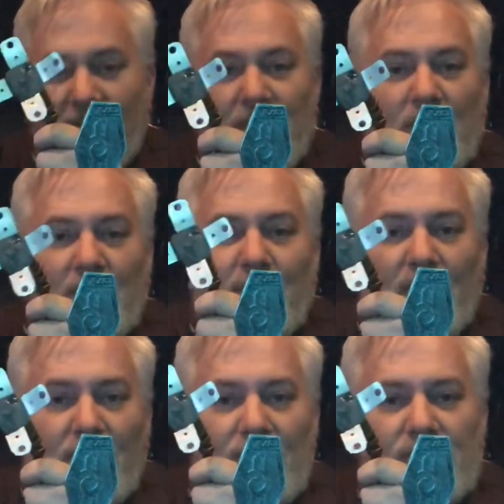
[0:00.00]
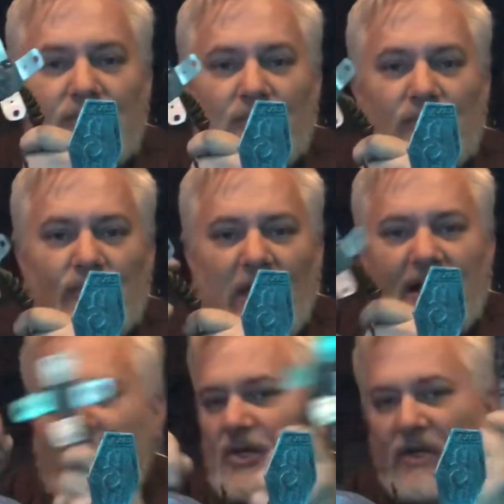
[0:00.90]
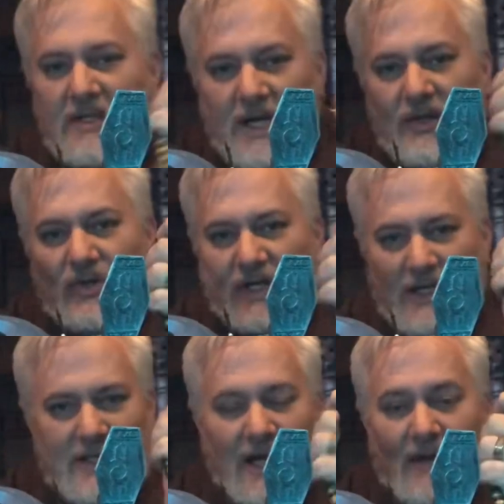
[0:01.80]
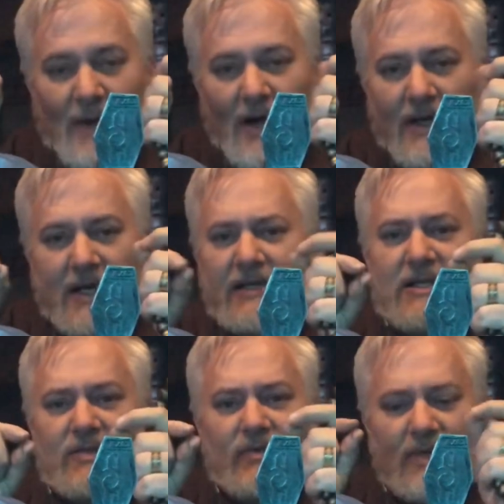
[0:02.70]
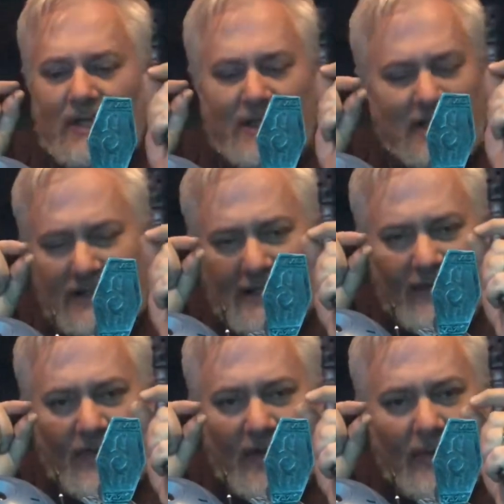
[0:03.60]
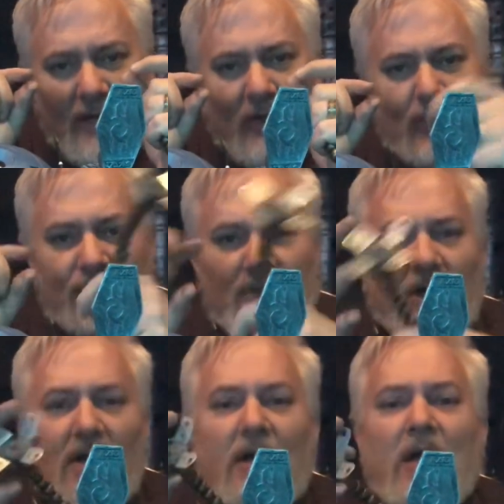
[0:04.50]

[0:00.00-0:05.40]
then you can put those screws right in. You can take those in, take them out, and it doesn't leave very big holes at all.